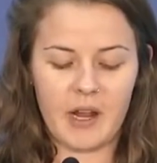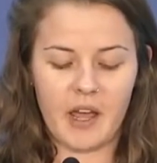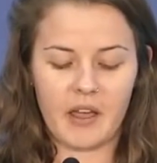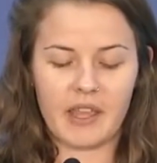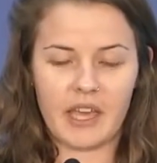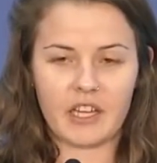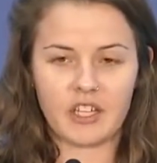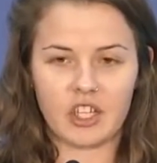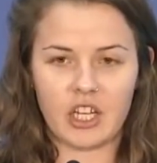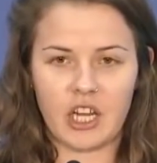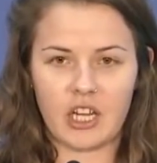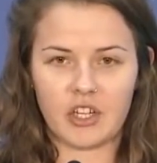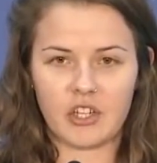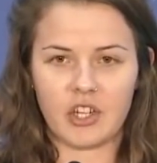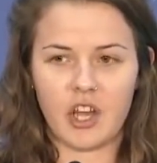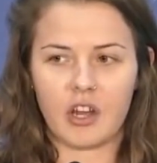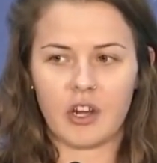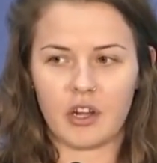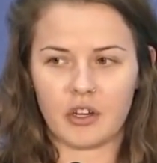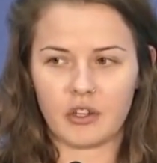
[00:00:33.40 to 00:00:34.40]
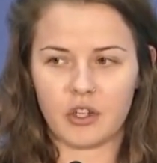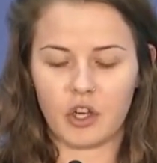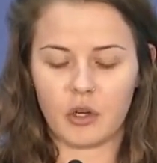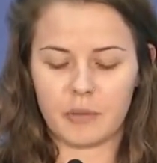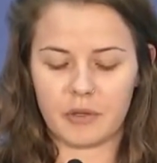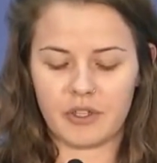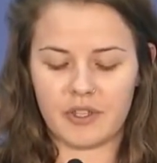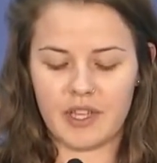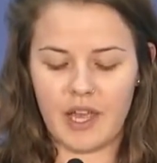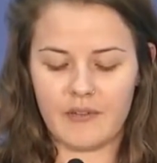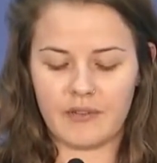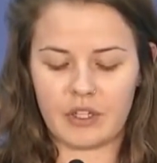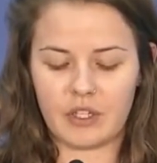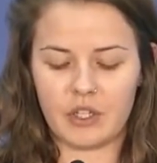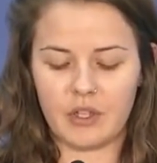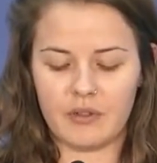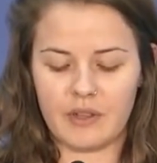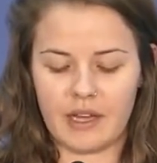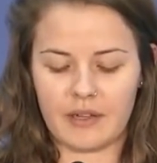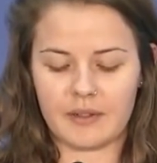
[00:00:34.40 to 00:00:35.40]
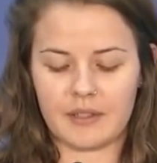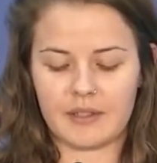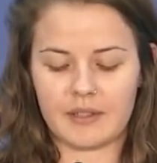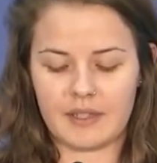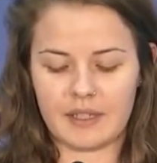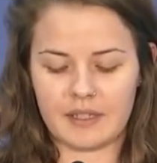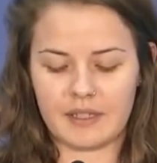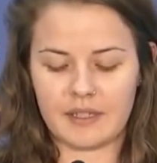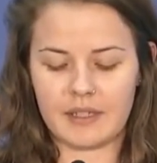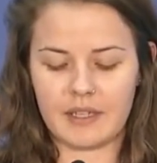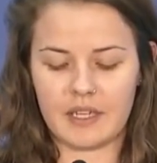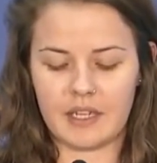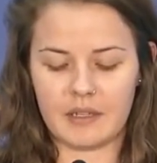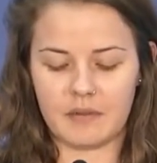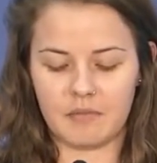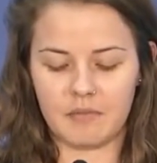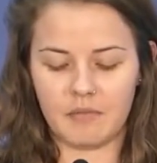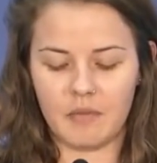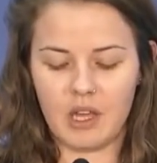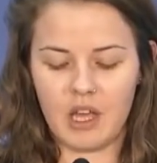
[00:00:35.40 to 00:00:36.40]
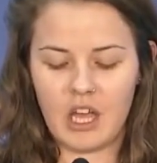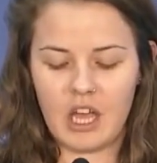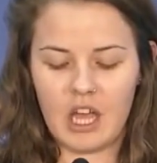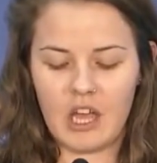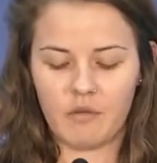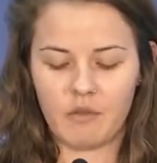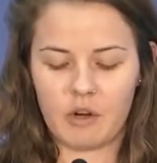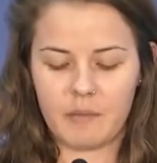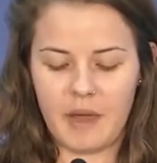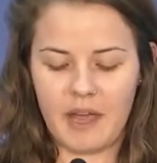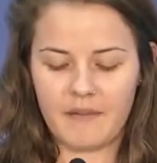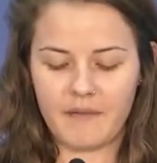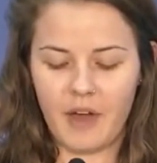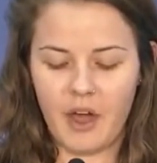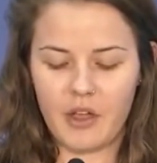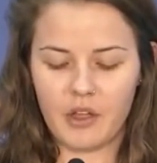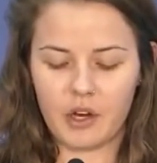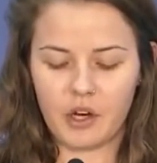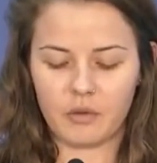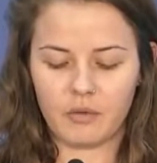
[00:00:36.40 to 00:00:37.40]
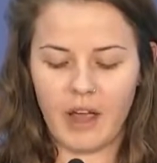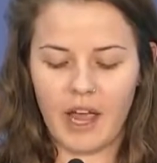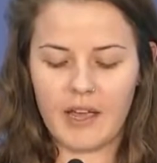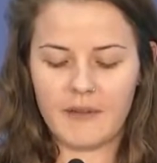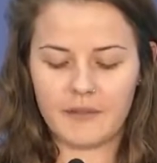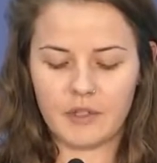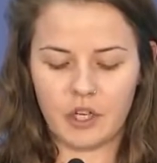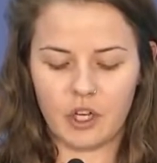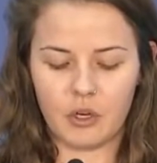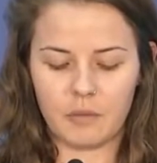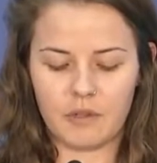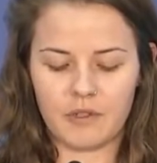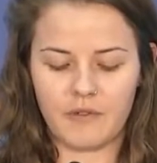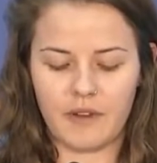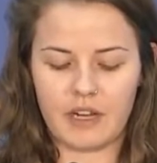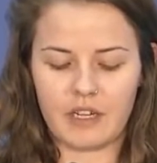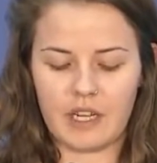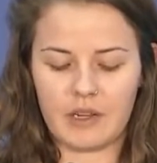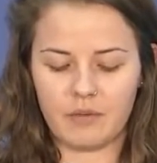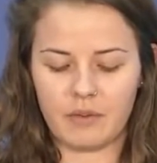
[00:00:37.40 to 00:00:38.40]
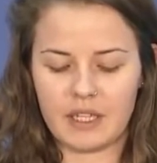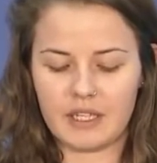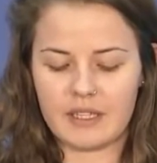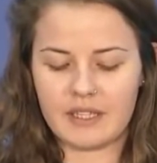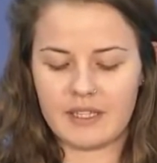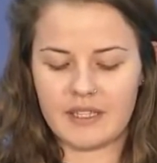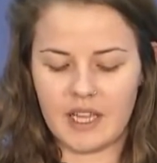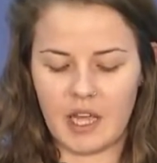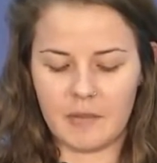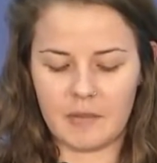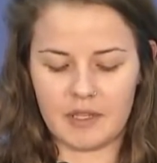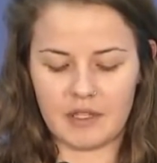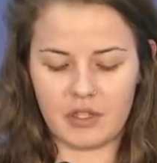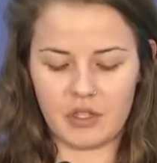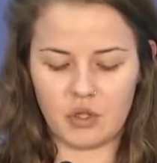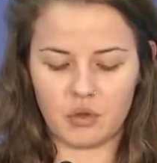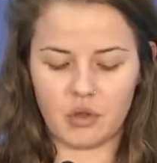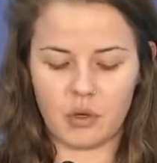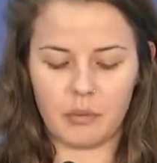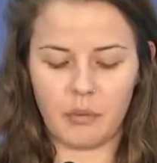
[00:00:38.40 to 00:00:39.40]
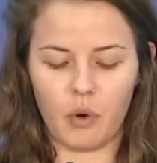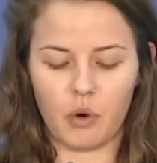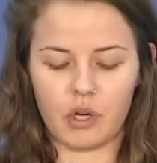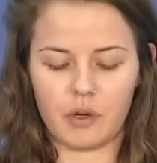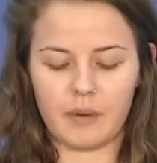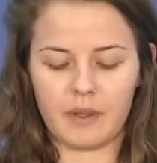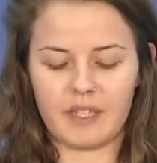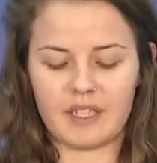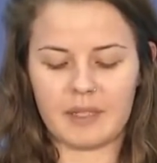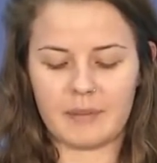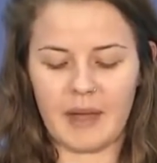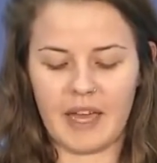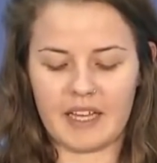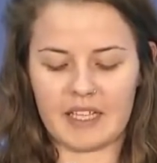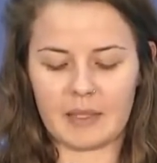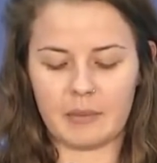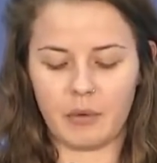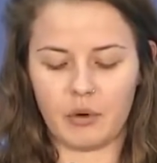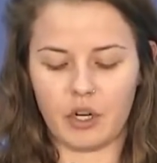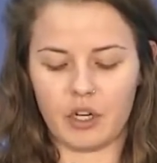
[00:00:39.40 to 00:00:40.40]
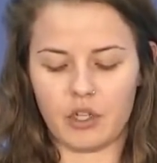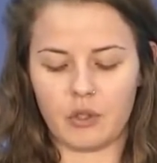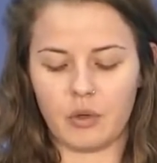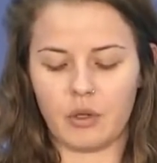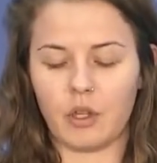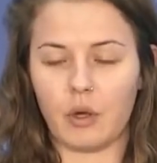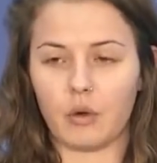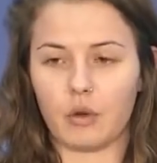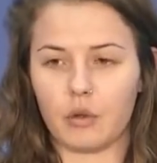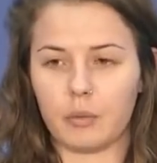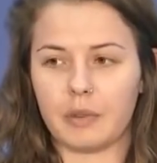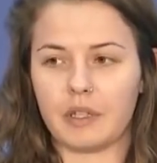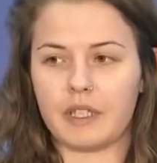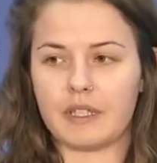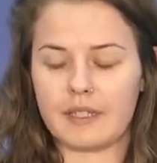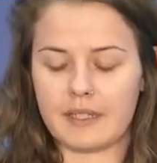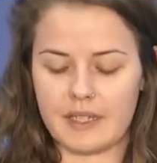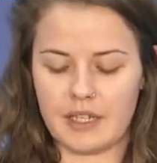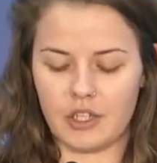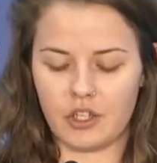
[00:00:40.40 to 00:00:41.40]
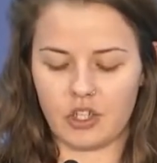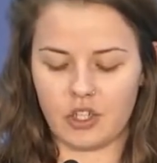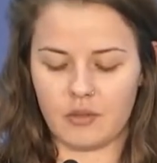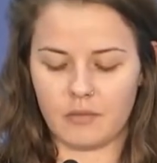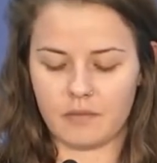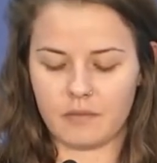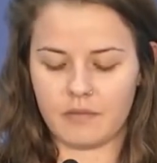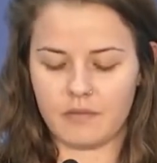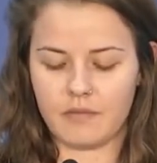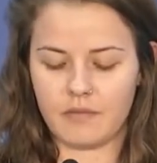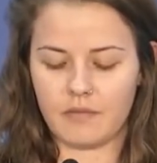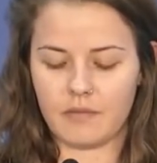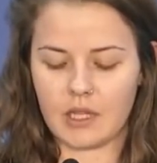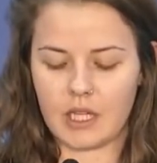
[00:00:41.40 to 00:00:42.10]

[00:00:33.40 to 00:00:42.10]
But all that changed on October 7, 2016, when my father arrived home to find a written summons to report with his passport to a local police station.